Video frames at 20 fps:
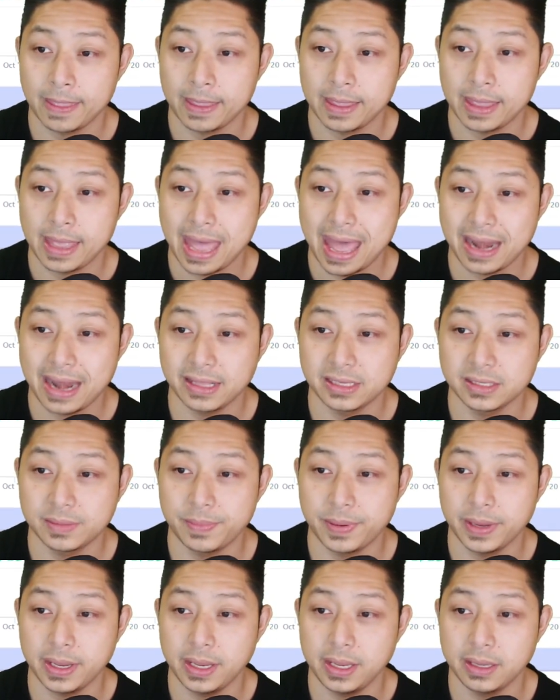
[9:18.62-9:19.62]
at its
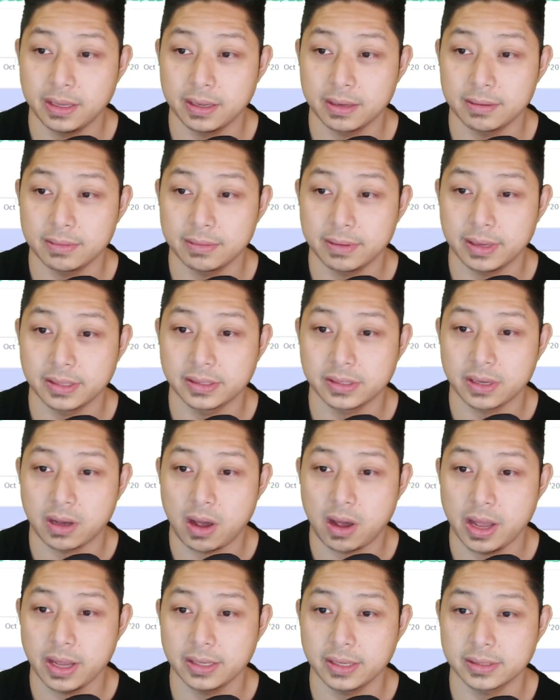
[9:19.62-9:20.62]
peak, its
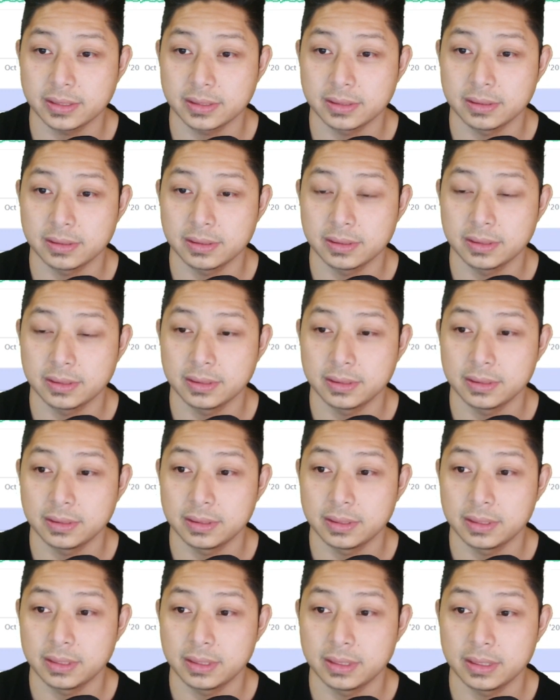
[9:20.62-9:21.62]
highest,
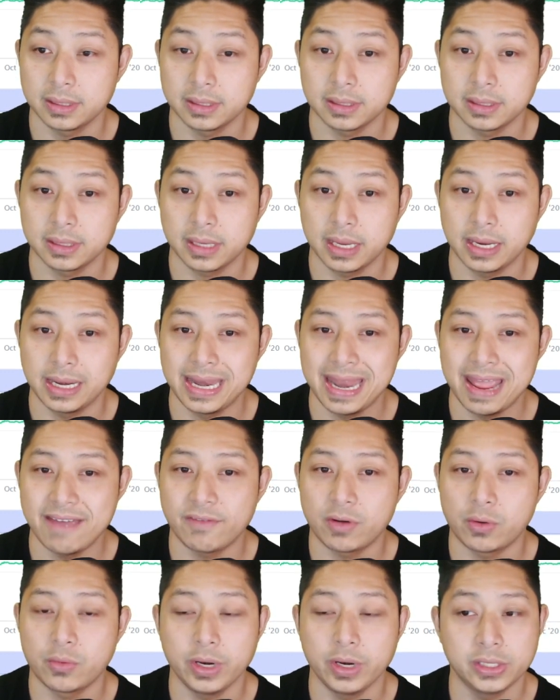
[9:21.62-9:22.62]
it
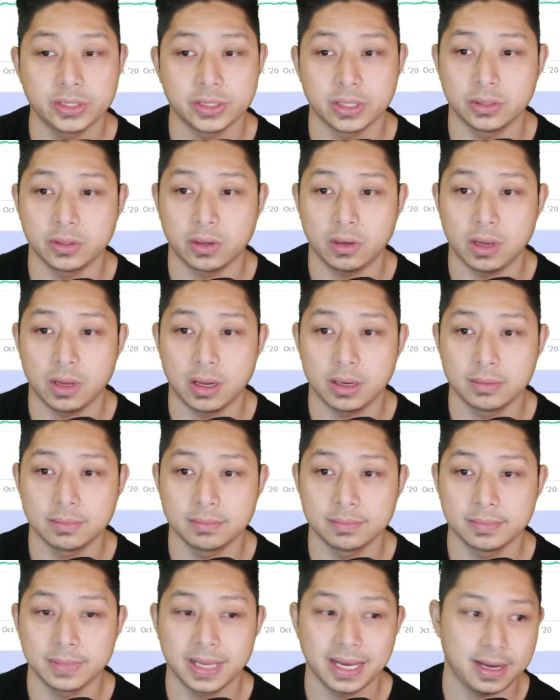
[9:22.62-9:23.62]
never reached $1.
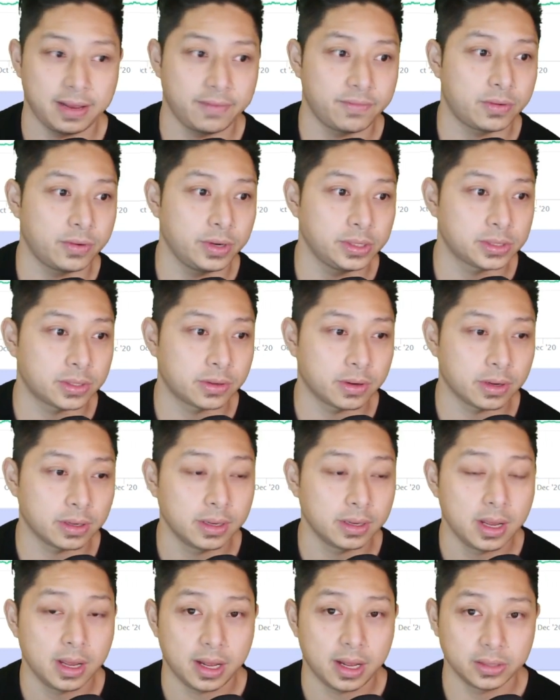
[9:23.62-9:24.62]
It never reached
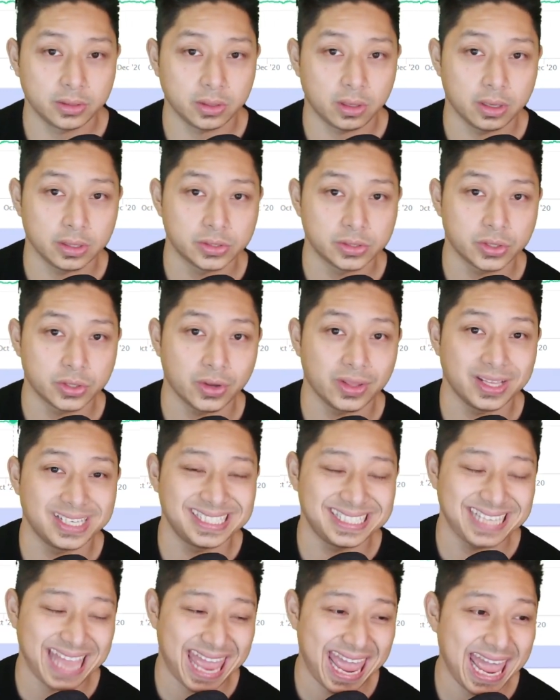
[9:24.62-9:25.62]
a dollar. So
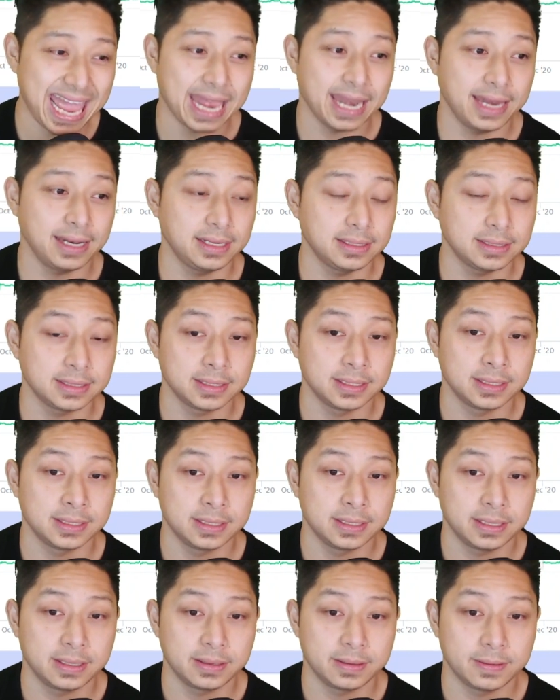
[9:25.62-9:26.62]

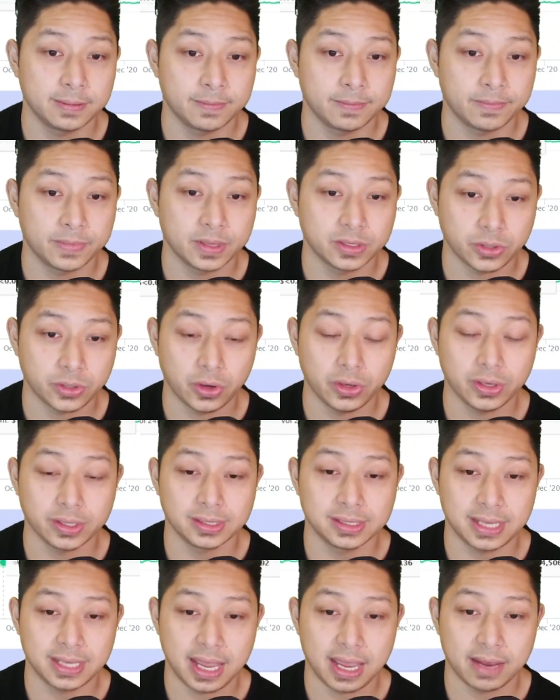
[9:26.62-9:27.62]
the token
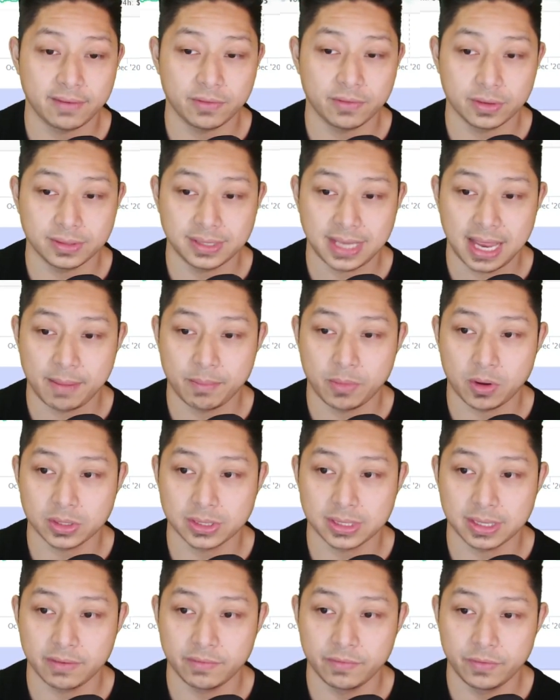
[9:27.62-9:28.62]
Sand for the
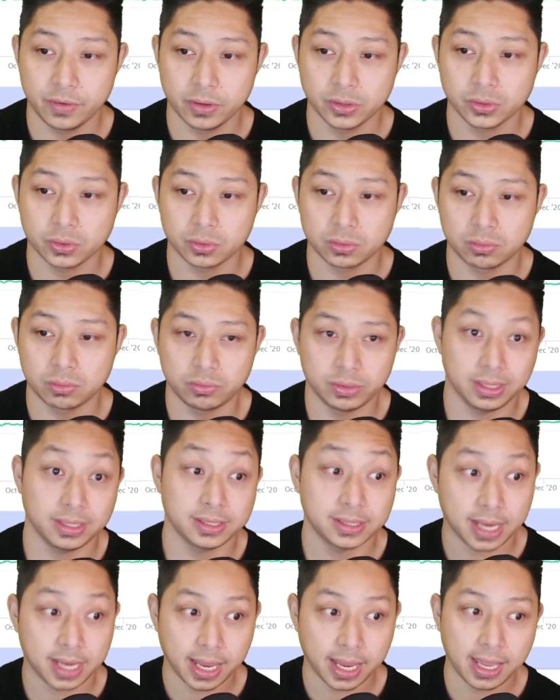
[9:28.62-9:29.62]
Sandbox virtual real
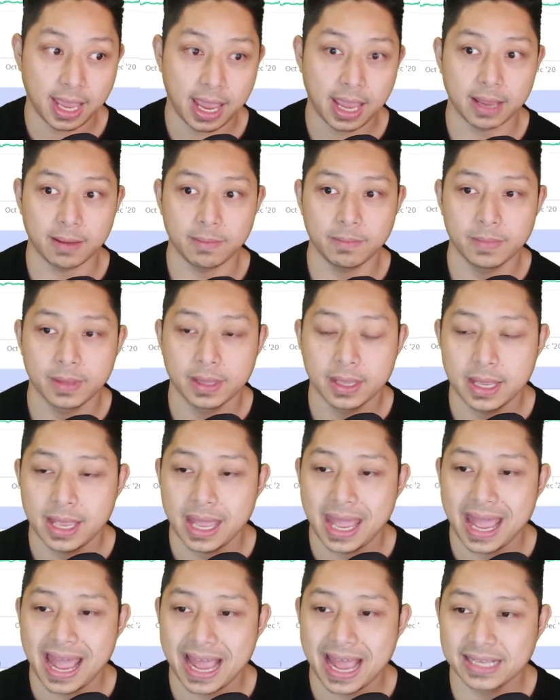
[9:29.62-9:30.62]
estate game
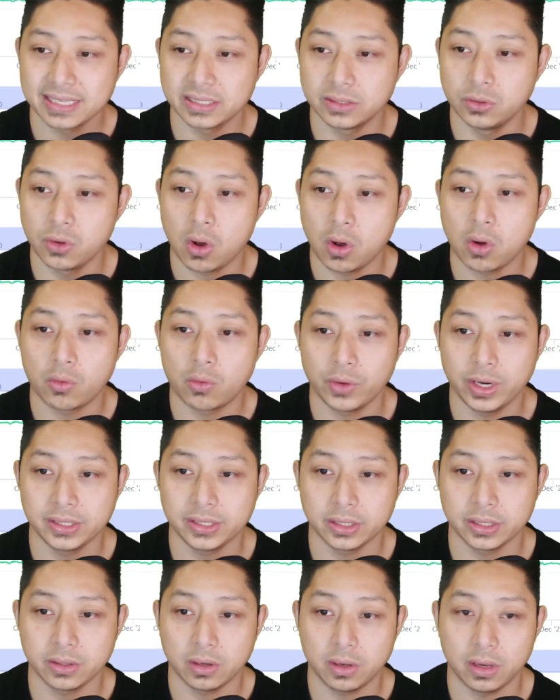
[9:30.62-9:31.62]
has not
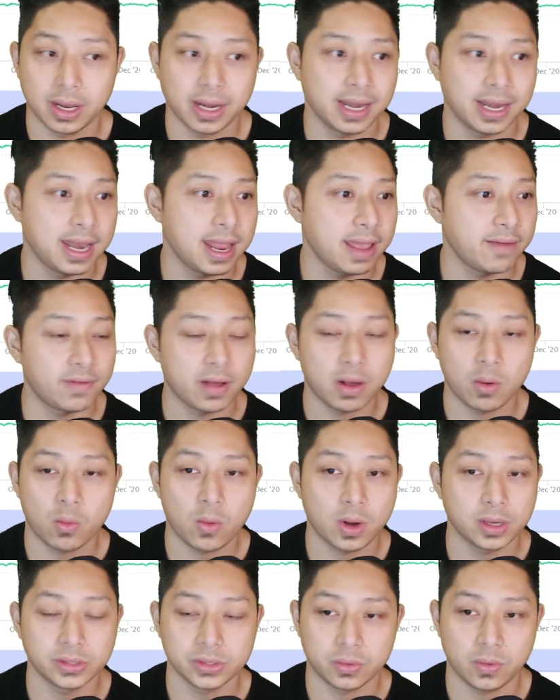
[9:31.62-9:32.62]
reached $1, never
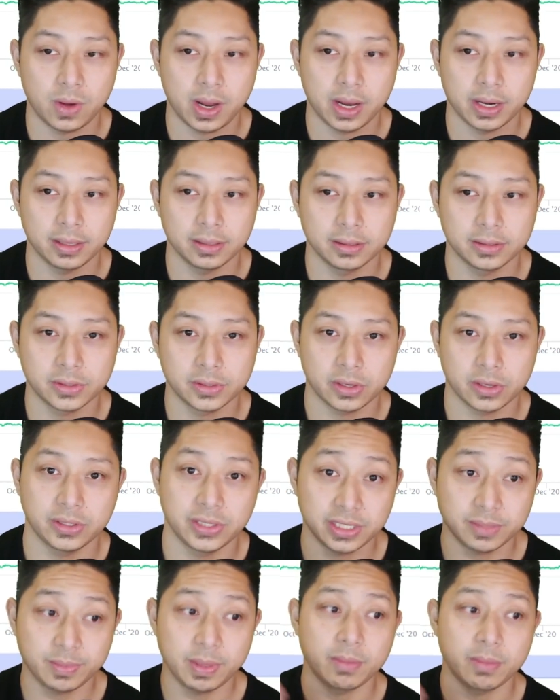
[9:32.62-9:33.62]
1-to-1. So
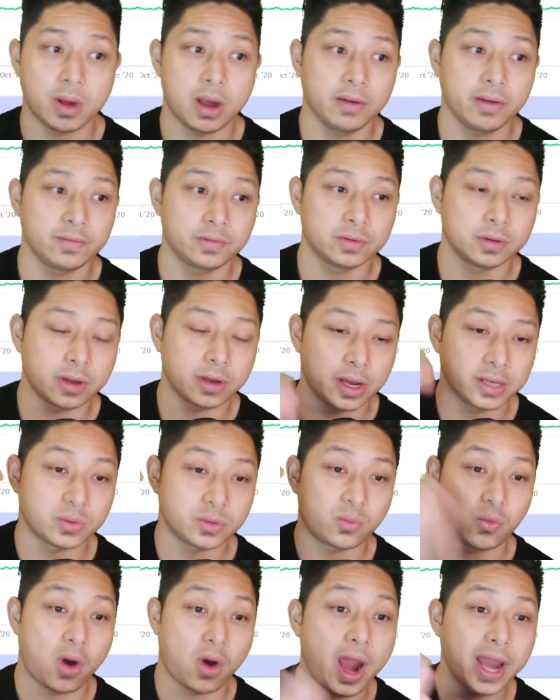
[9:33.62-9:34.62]
just be mindful, guys.
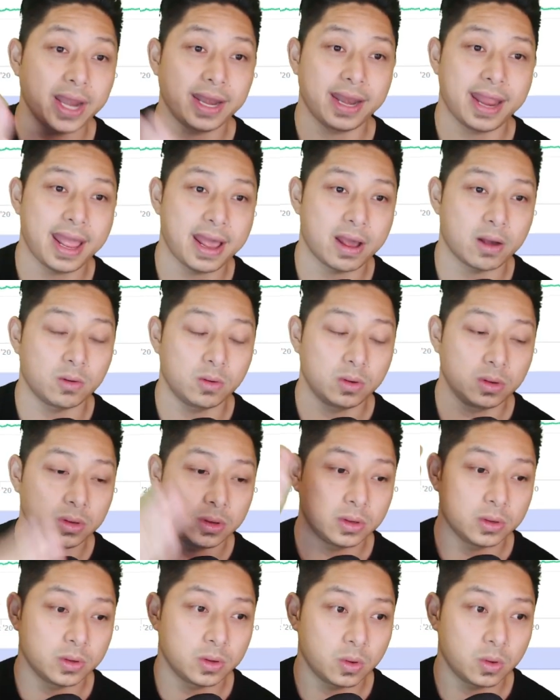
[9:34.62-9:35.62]
Right now,
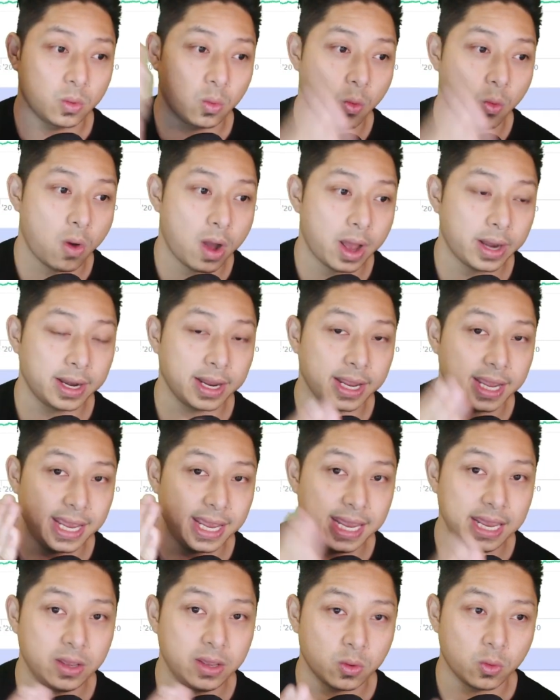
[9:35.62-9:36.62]
one
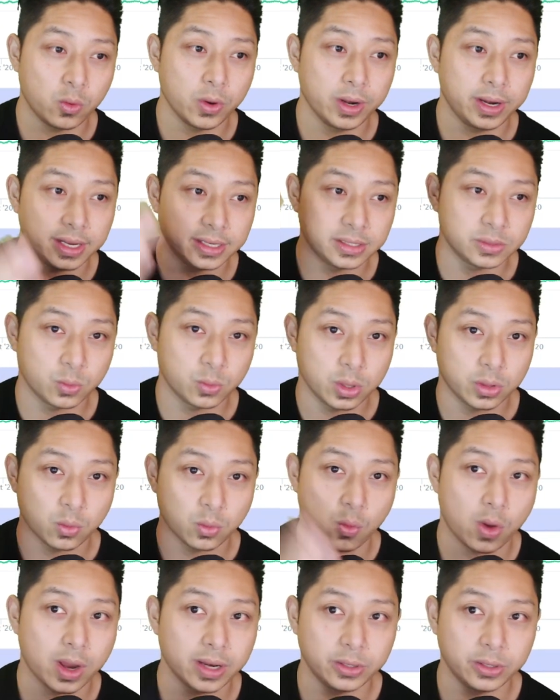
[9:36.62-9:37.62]
eCoin is worth
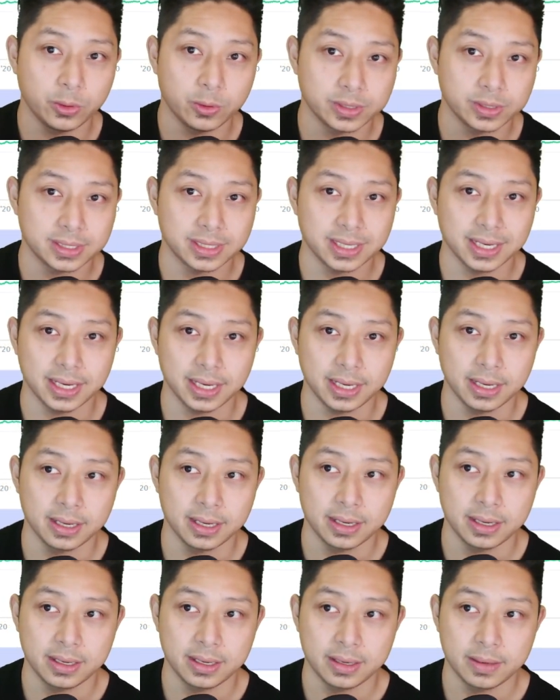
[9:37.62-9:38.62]
1 USD.
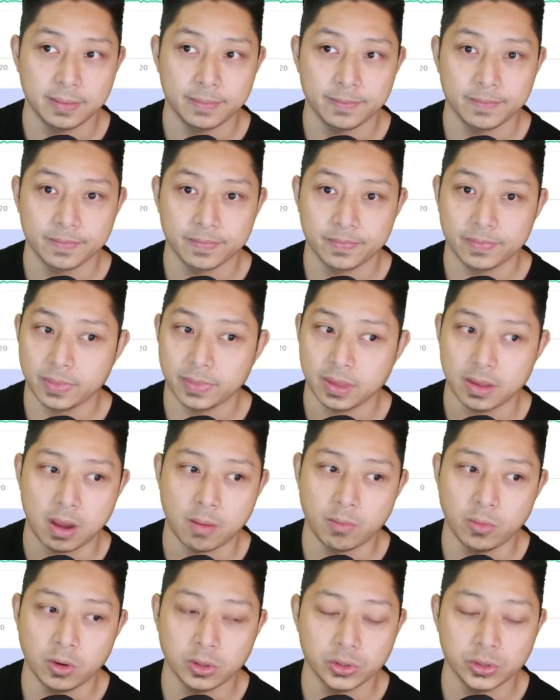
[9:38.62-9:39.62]

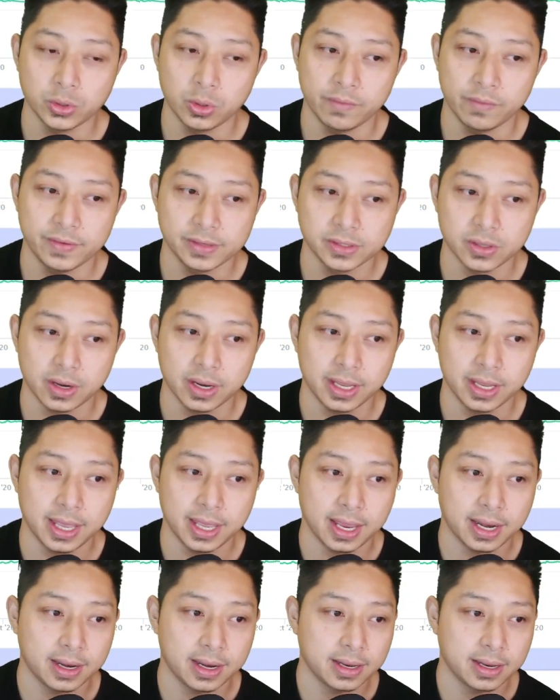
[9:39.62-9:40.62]
I'm not sure if it's going to get